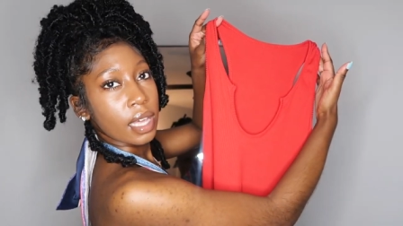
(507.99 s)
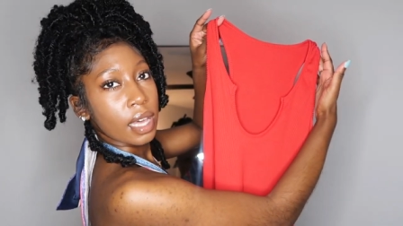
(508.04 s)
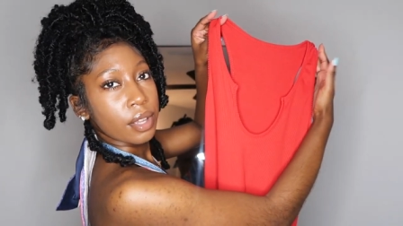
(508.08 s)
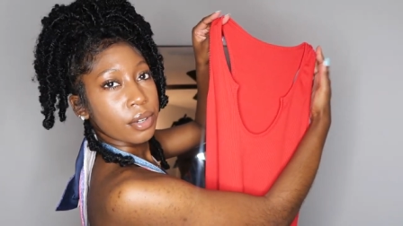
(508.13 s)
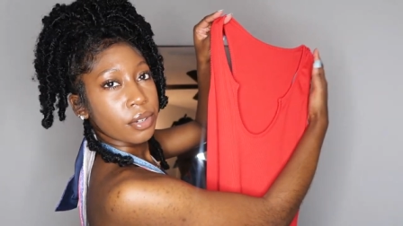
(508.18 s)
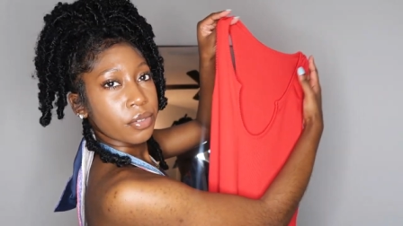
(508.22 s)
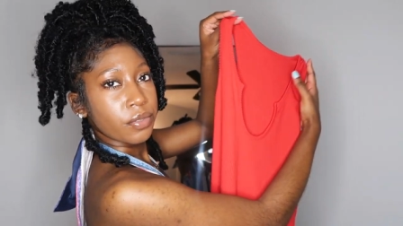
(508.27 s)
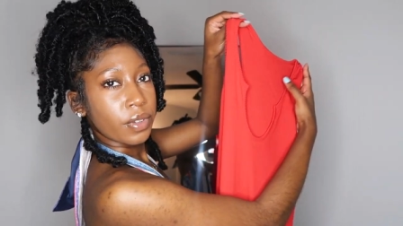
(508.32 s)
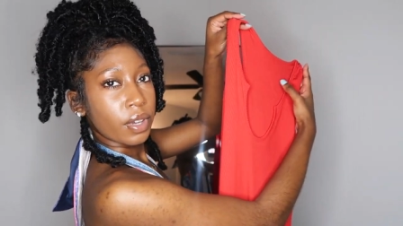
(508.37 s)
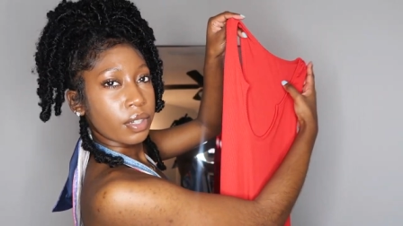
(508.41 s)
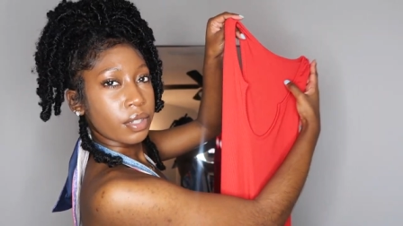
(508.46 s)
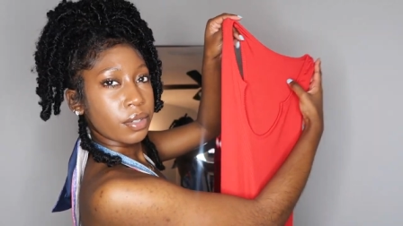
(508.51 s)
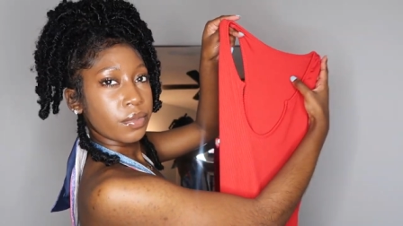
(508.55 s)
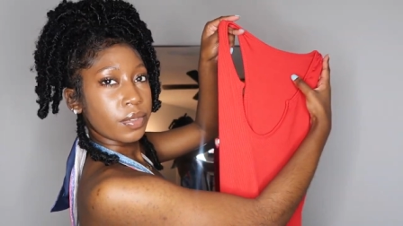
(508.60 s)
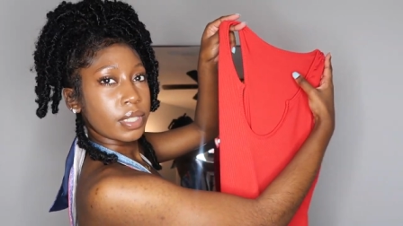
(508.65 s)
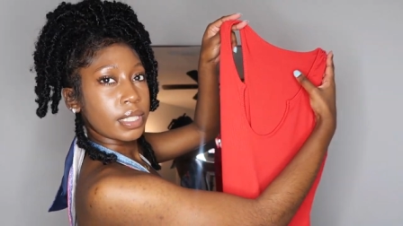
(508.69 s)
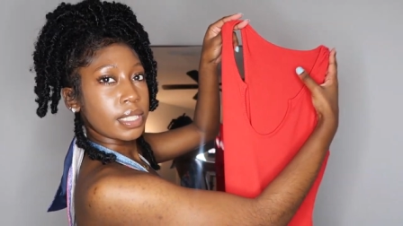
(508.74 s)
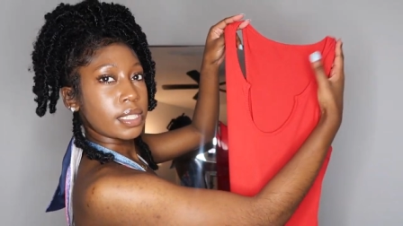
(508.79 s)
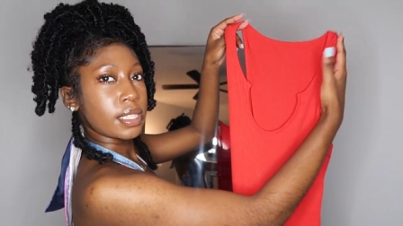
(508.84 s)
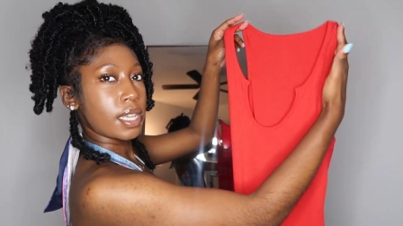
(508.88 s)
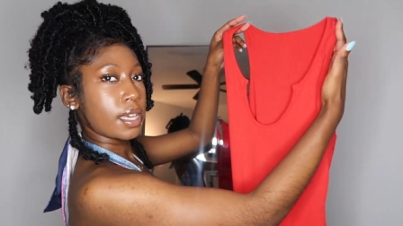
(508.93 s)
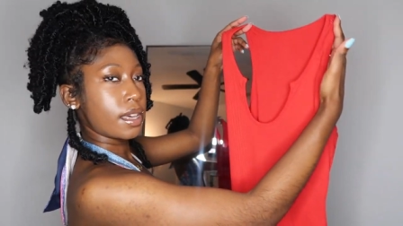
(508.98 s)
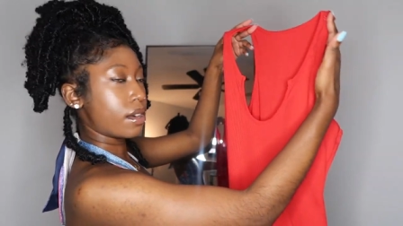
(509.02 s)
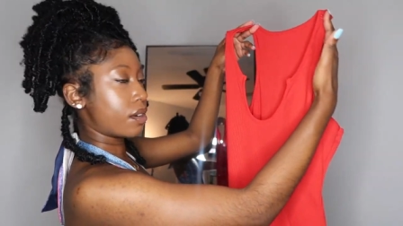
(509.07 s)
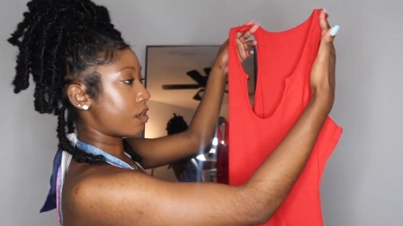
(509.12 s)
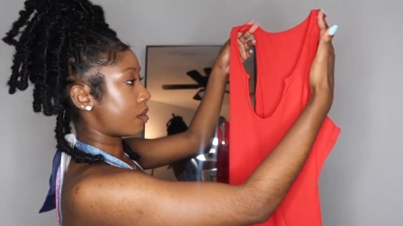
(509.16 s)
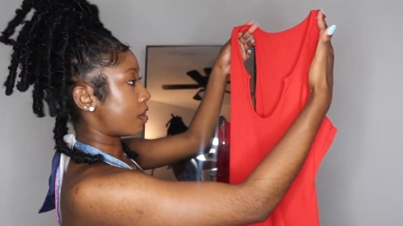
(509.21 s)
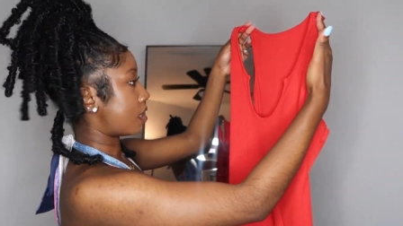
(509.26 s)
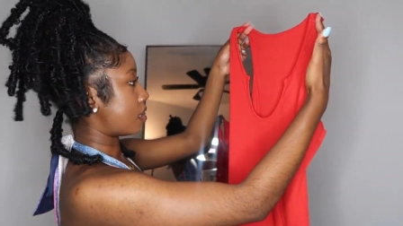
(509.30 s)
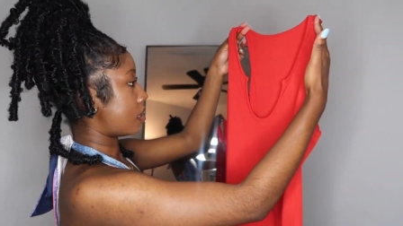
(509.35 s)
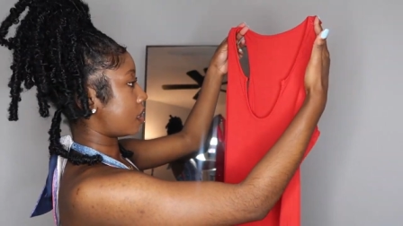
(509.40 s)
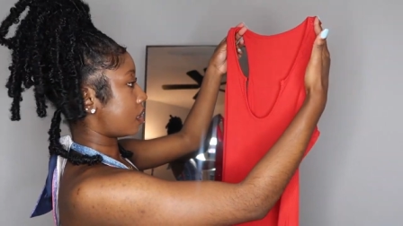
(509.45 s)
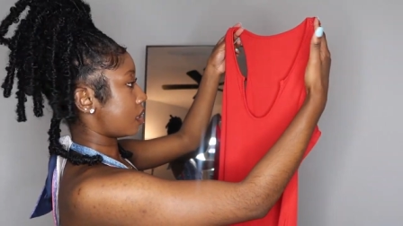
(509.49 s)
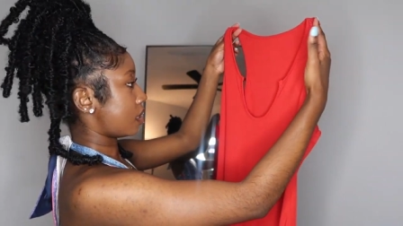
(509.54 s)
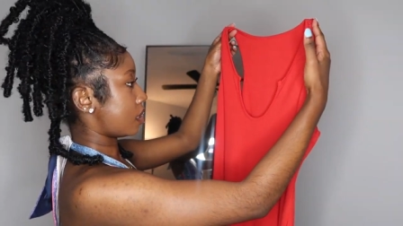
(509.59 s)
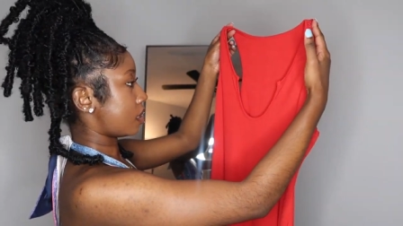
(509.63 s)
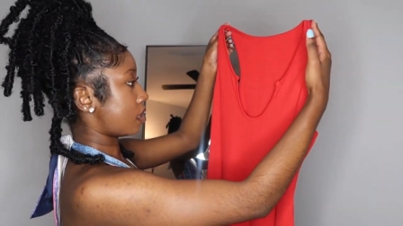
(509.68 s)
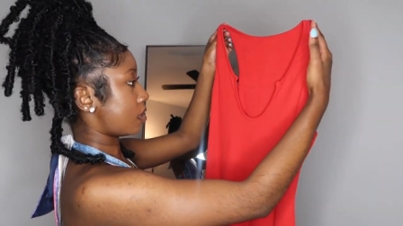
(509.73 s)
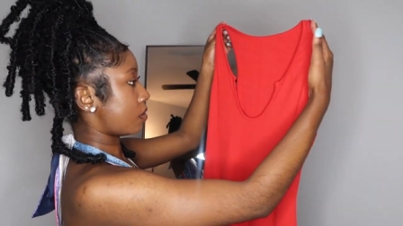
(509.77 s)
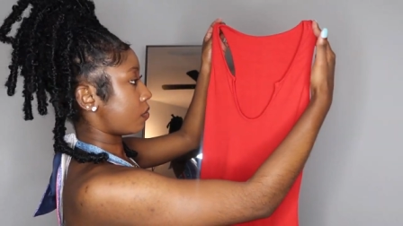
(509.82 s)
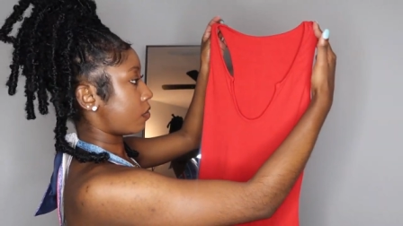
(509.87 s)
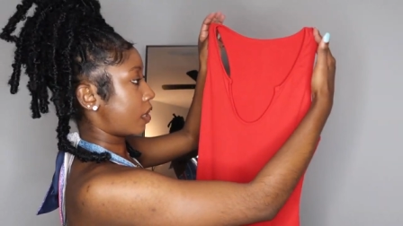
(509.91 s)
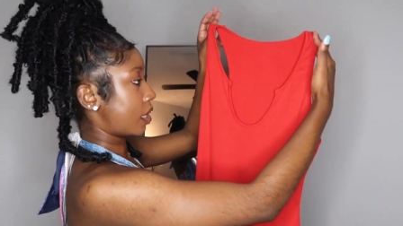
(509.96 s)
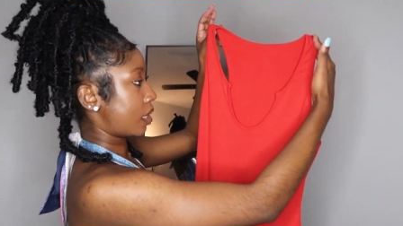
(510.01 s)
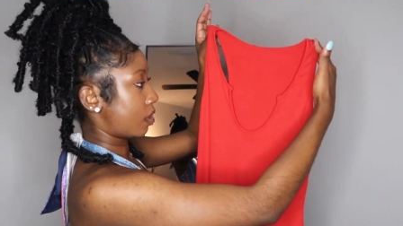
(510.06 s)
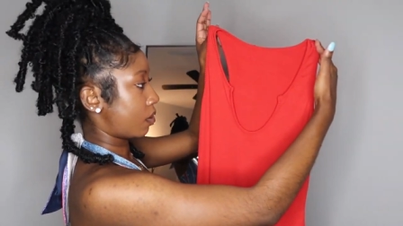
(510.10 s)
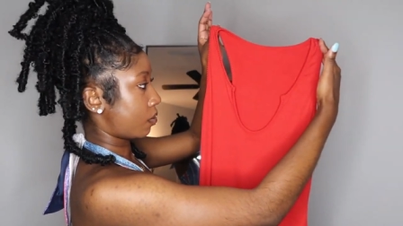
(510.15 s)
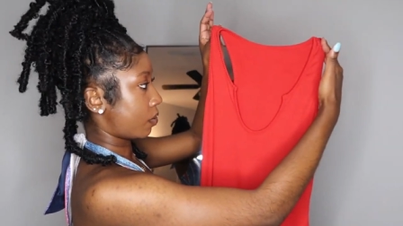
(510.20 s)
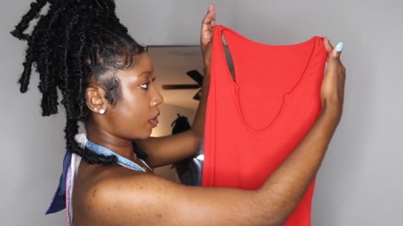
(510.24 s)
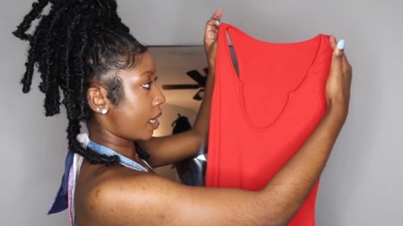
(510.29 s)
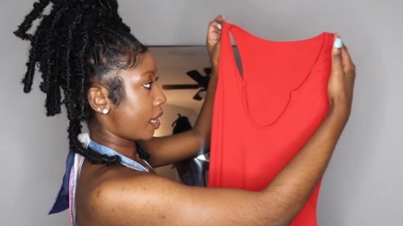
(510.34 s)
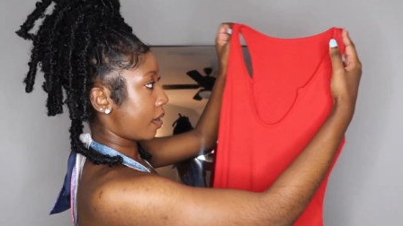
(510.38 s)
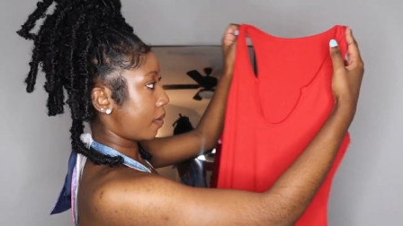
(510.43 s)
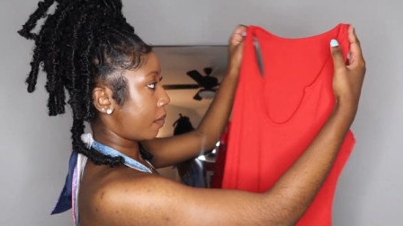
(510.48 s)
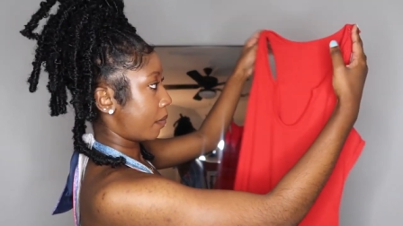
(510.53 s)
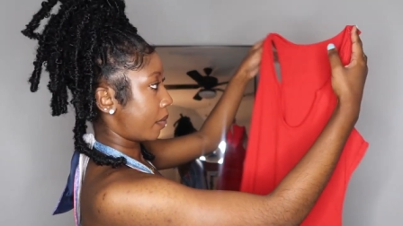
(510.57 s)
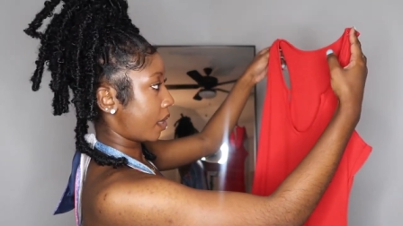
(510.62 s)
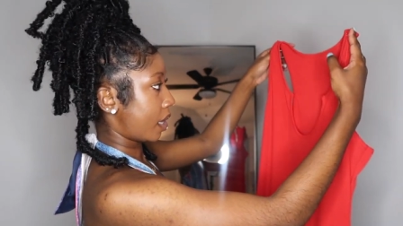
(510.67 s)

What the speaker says: I don't know if y'all can really tell because it's red on red,